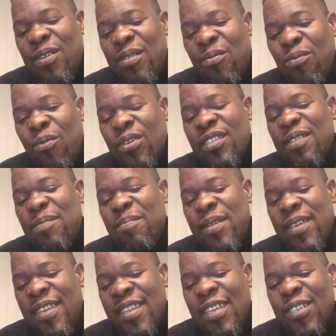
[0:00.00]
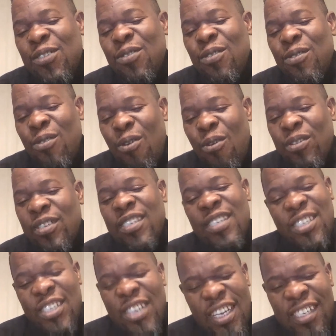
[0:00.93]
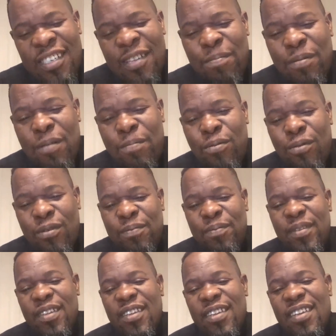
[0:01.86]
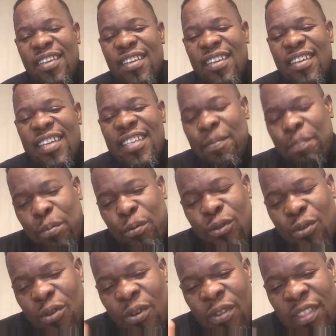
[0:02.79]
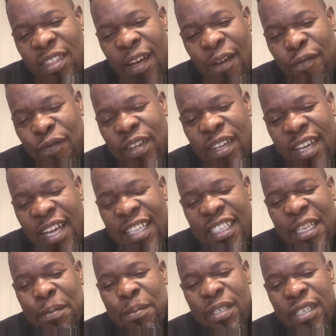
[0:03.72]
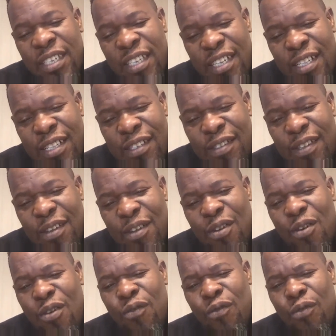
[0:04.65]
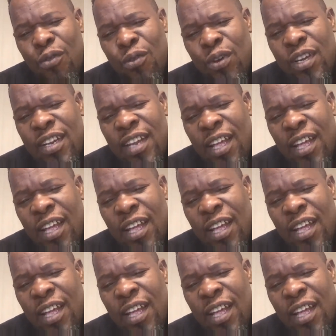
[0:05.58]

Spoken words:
what mediation does is change the people. It puts on their fingertips skills for looking